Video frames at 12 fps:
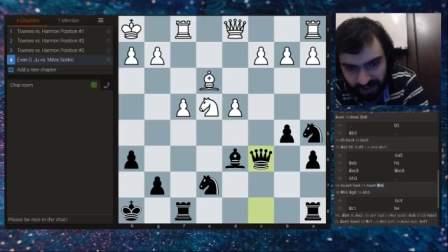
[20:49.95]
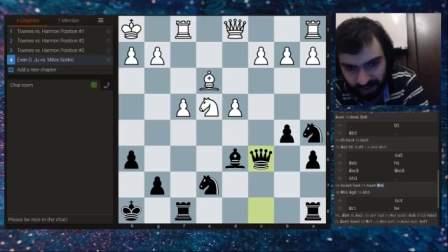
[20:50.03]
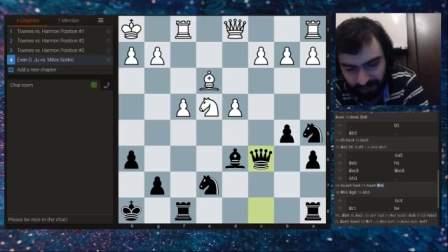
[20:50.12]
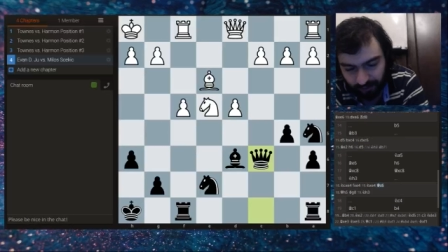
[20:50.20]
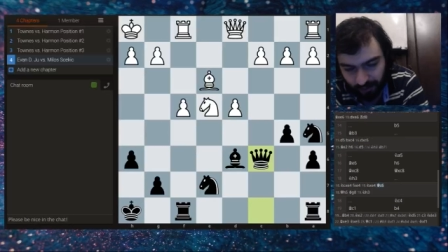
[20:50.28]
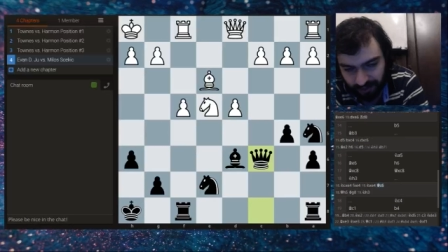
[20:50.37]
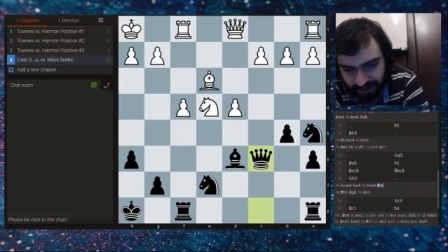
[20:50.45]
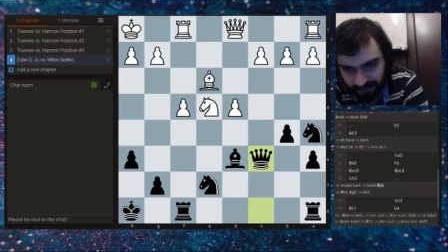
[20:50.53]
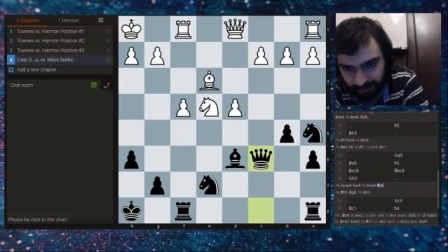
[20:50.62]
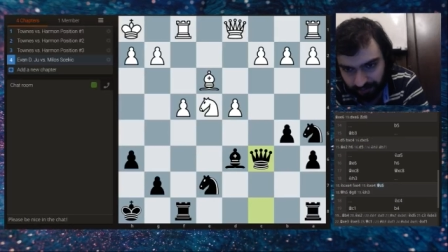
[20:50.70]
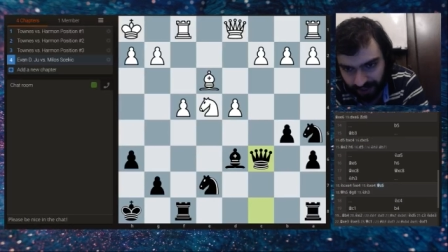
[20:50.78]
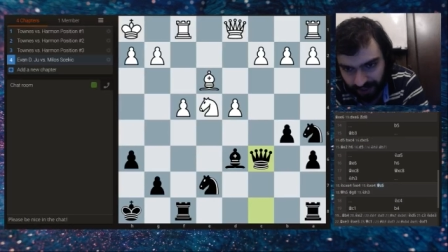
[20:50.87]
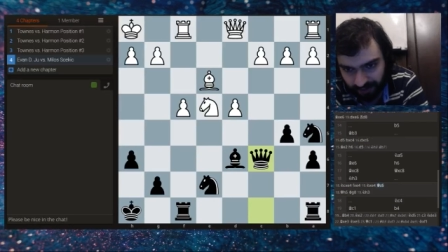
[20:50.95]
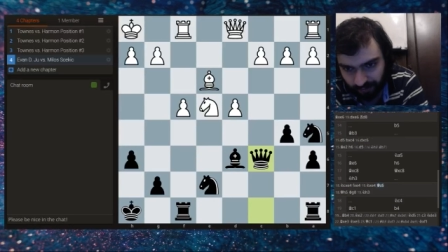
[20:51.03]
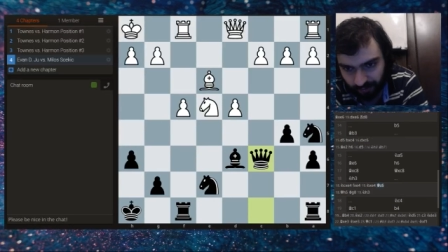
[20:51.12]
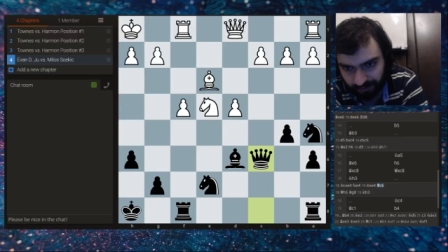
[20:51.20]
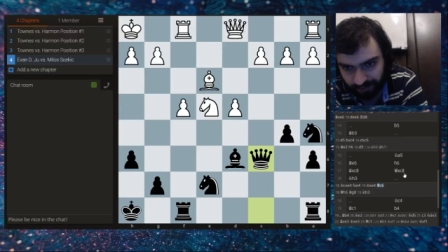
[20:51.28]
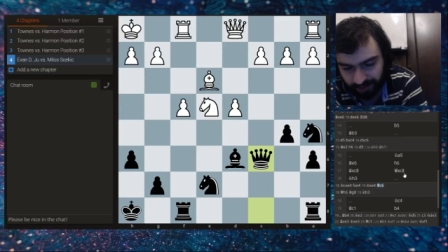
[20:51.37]
Of course, black
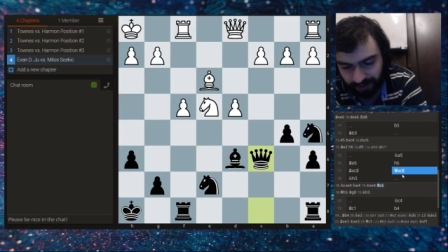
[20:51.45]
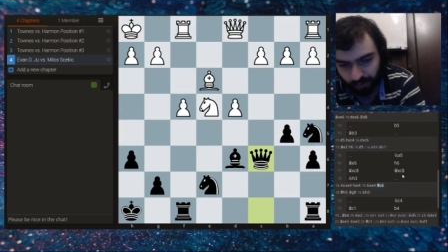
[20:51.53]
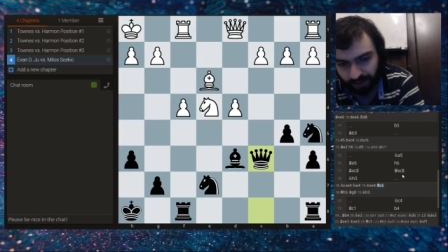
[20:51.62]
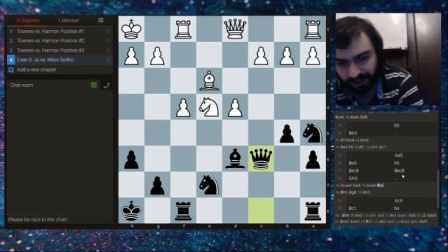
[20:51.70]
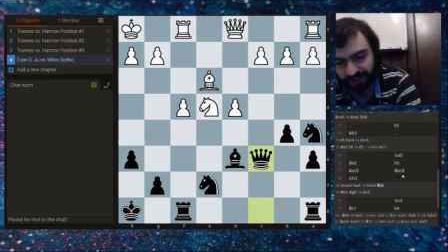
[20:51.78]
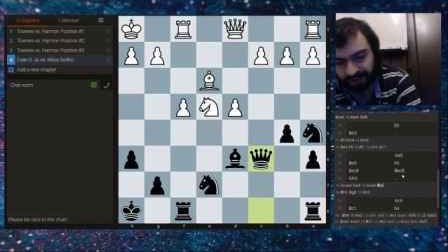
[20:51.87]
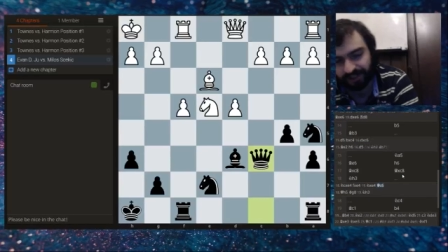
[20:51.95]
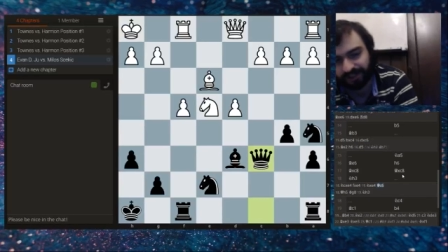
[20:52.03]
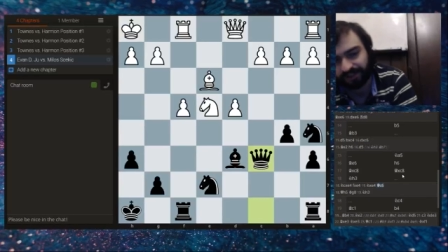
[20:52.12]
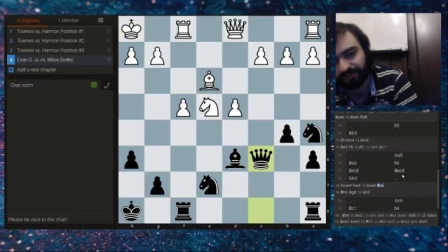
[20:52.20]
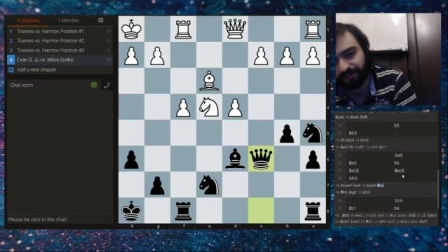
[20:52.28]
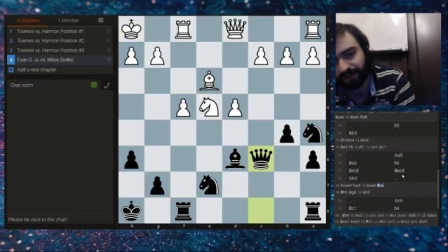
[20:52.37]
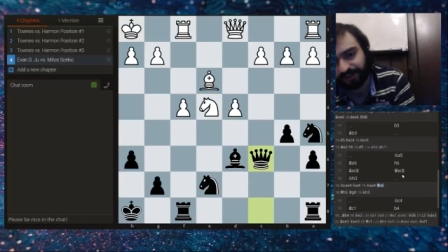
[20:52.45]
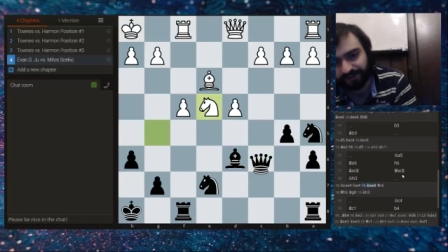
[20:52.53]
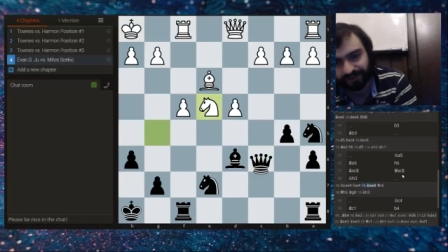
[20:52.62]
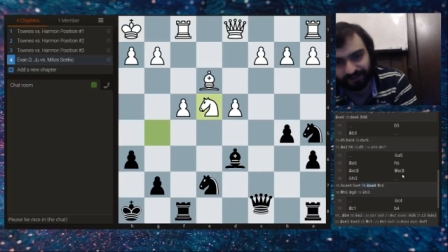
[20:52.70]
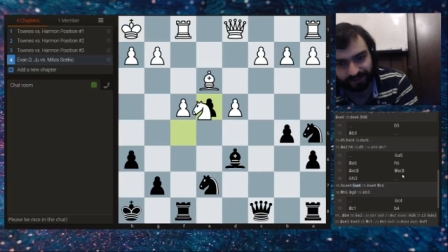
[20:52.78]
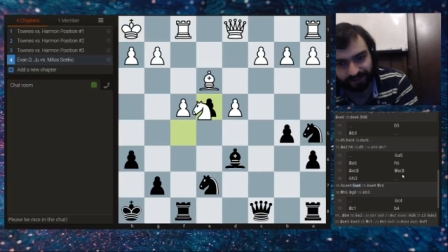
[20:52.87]
would be winning here, but
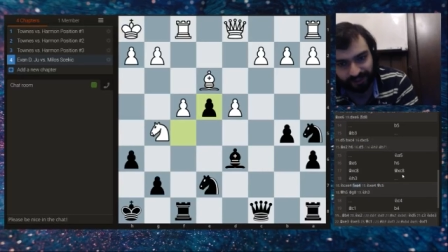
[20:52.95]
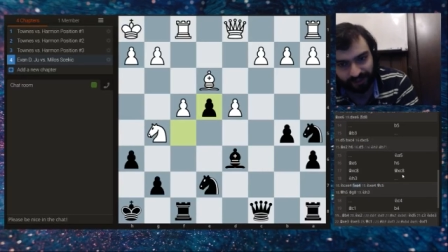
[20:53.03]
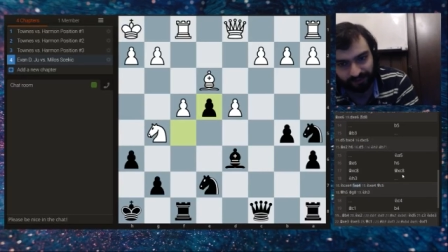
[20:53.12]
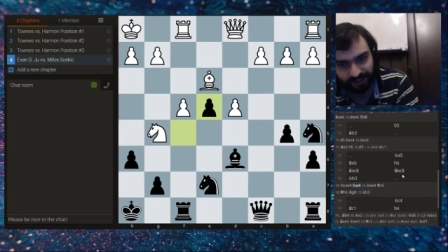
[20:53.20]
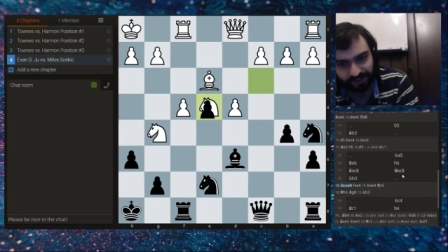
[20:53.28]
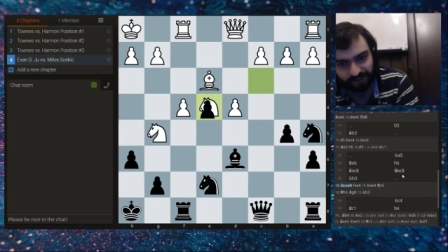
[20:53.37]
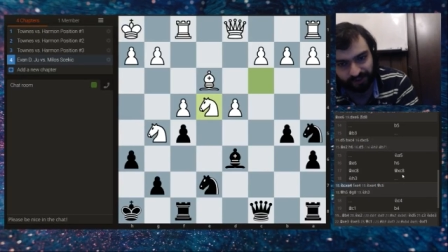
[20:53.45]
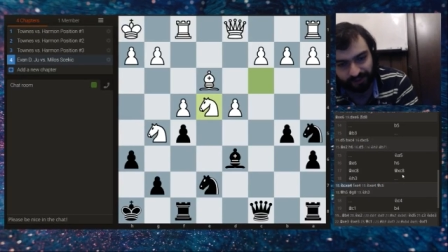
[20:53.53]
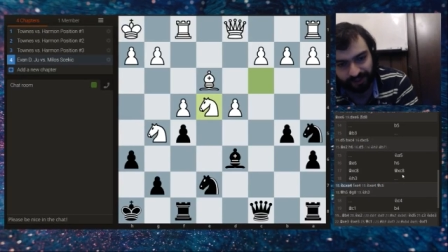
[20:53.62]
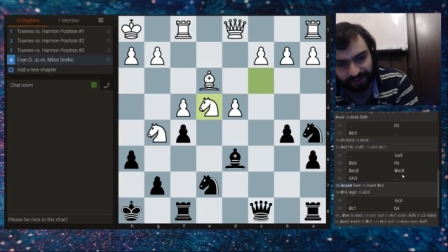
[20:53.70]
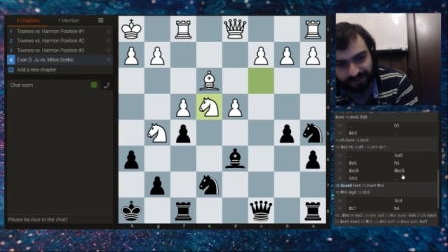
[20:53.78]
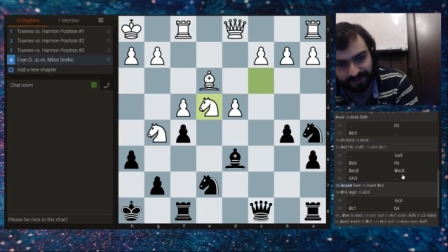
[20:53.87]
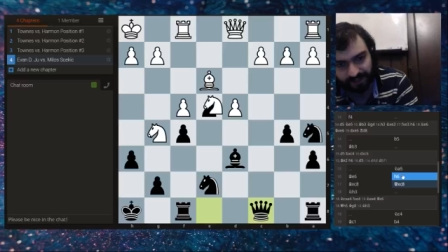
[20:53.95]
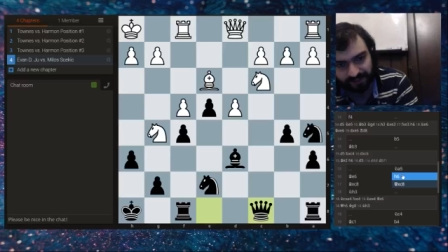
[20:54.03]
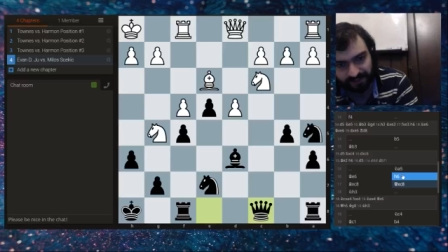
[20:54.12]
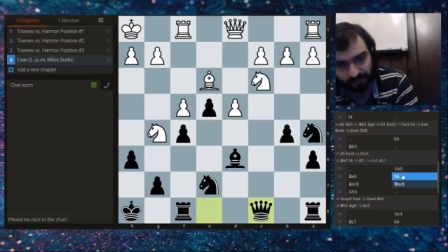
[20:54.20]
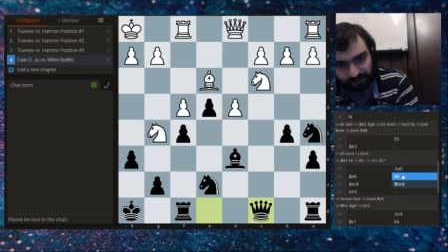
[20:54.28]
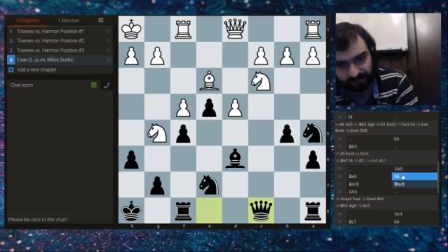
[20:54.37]
yeah, the engine thinks
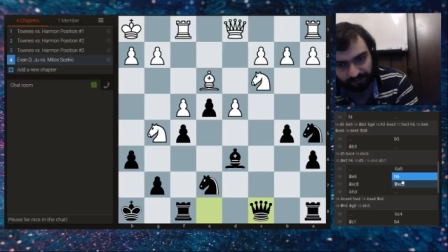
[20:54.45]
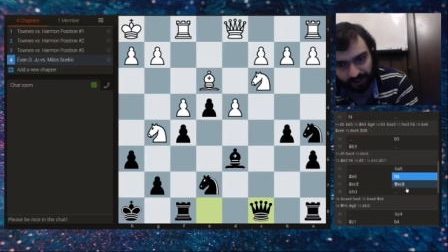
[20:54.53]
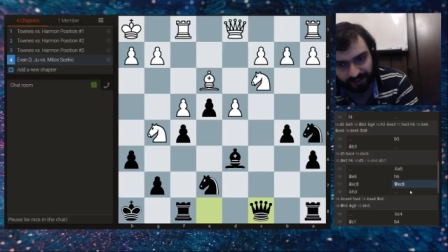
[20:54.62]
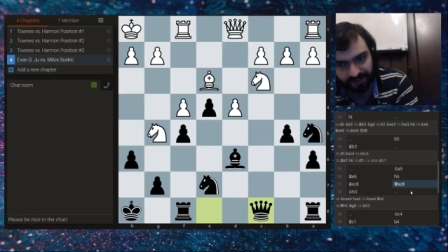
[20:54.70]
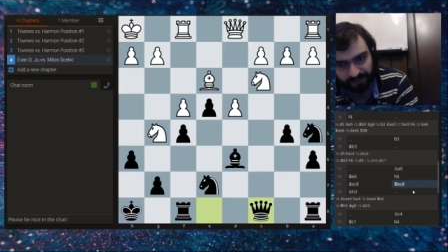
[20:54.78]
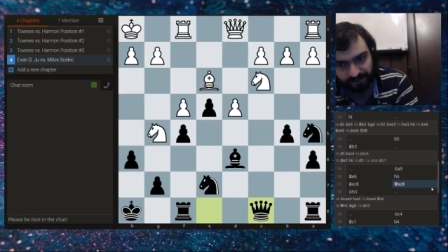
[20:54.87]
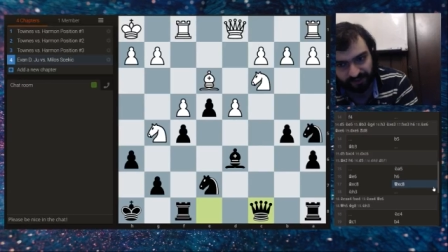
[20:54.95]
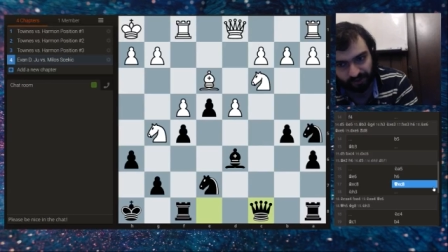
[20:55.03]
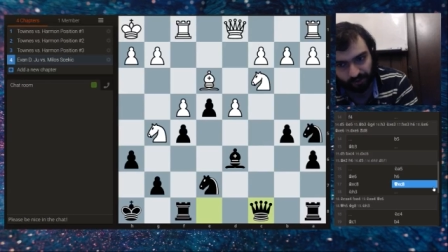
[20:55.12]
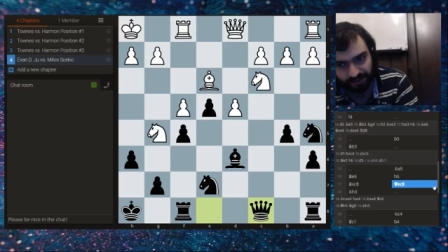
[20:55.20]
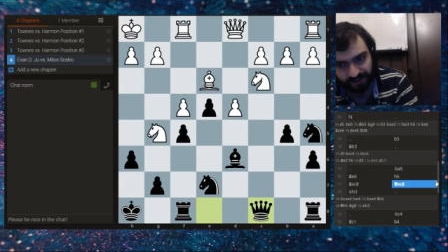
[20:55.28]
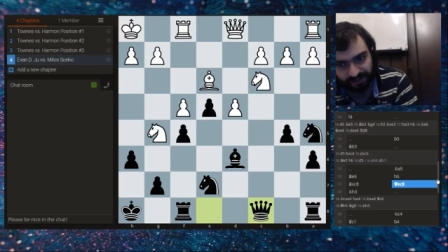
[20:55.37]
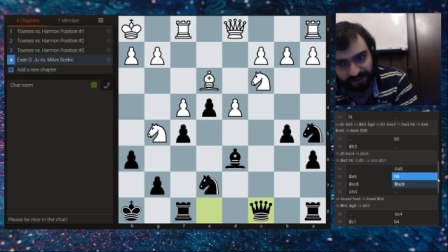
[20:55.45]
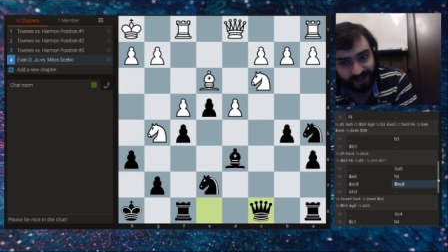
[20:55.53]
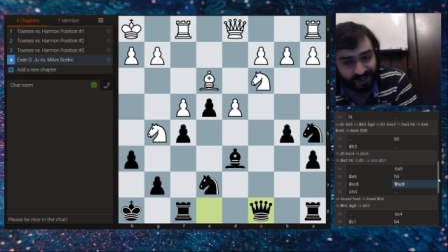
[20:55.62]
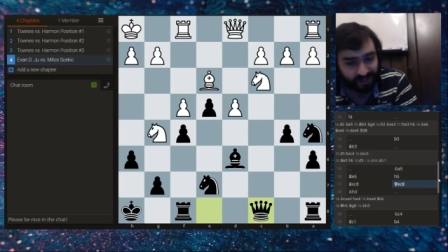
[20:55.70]
that's one of white's best choices.